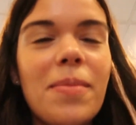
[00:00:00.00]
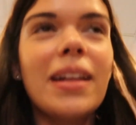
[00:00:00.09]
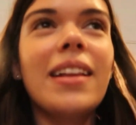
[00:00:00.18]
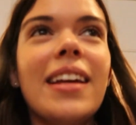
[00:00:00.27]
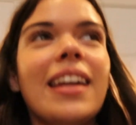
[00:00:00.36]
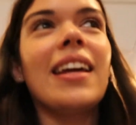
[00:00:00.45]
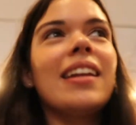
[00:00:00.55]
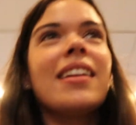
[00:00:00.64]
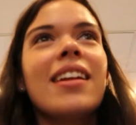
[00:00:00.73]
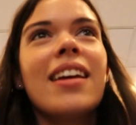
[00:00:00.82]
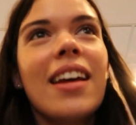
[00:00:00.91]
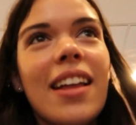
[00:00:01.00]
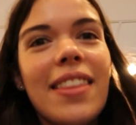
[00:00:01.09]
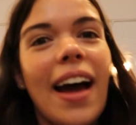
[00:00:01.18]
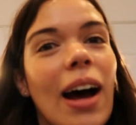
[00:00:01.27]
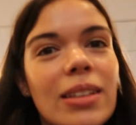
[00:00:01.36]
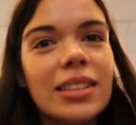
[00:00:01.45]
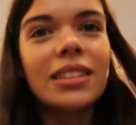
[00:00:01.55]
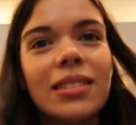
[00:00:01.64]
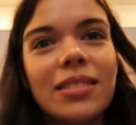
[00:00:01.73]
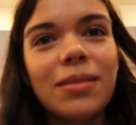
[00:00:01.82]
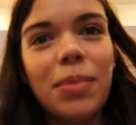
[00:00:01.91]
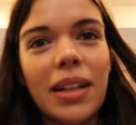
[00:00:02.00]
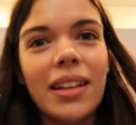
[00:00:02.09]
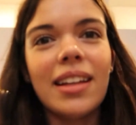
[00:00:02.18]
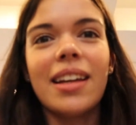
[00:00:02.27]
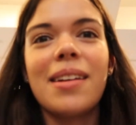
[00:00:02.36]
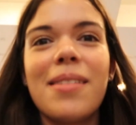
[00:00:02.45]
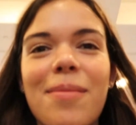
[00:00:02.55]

million thousand billion